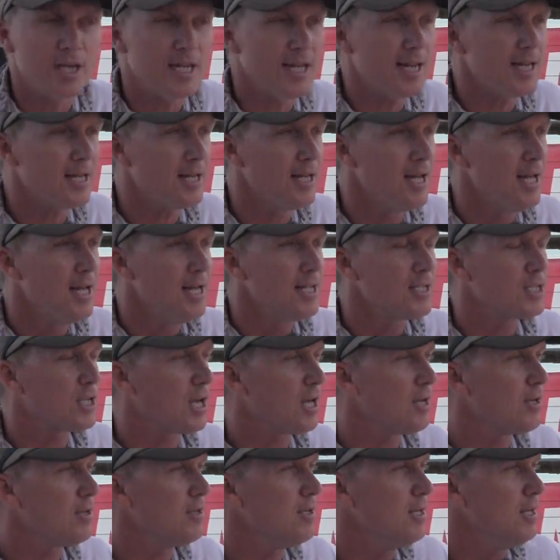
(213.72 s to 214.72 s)
you get.
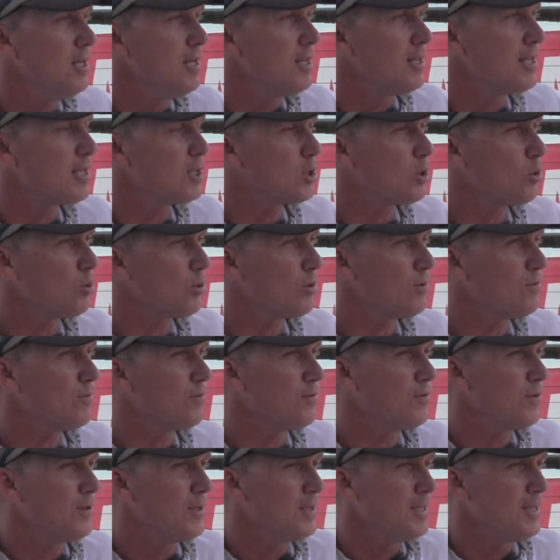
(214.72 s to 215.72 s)
So they're sort
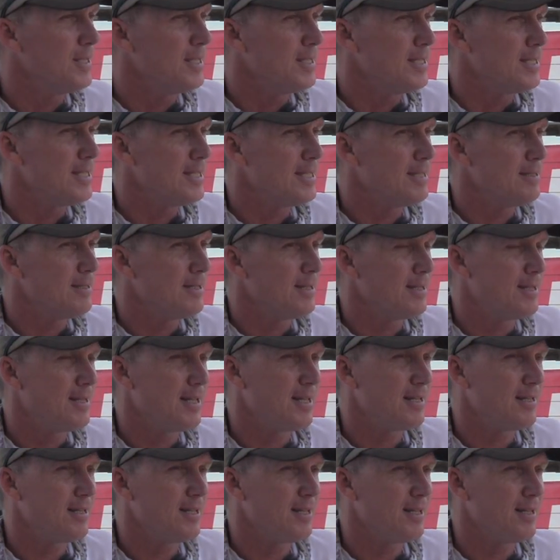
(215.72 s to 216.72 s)
of.
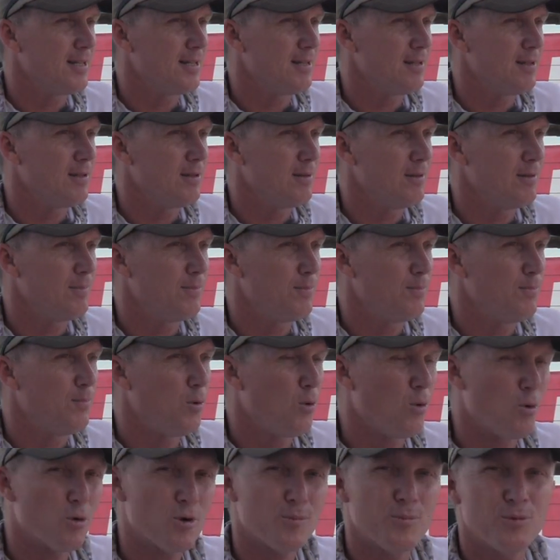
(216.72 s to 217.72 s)
They're,
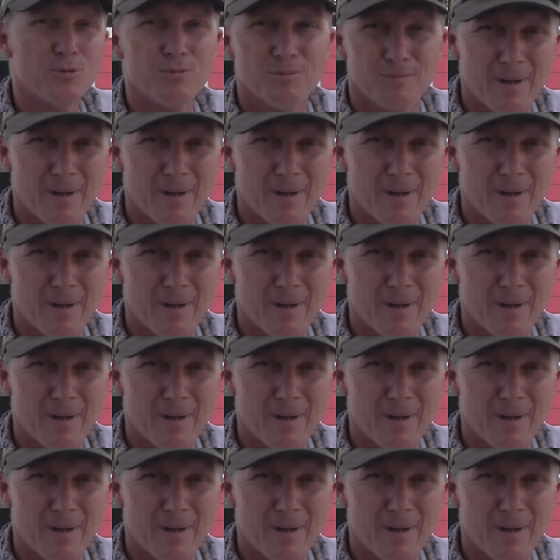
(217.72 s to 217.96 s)
portable